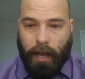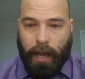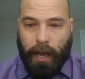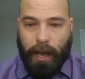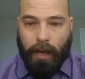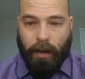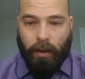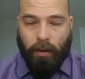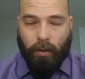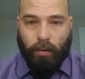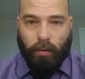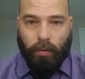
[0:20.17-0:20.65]

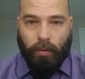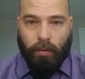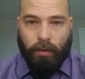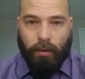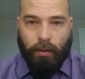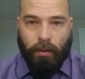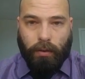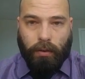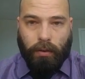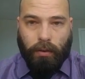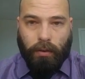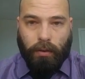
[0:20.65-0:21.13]
How...
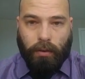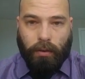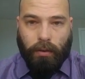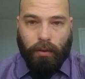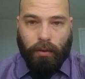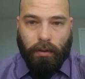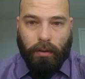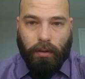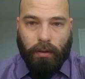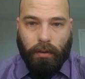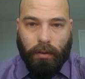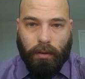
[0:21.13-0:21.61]

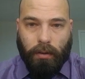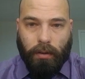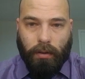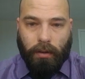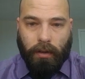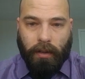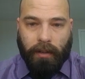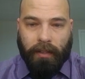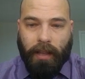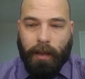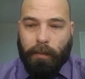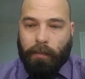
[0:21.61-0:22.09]

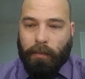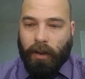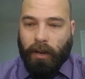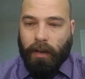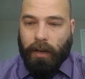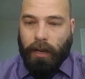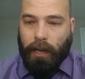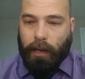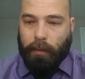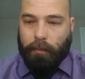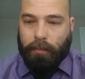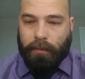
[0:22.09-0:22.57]
Did they
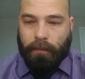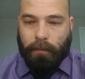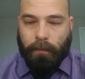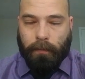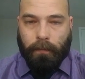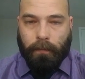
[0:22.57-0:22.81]
merc up?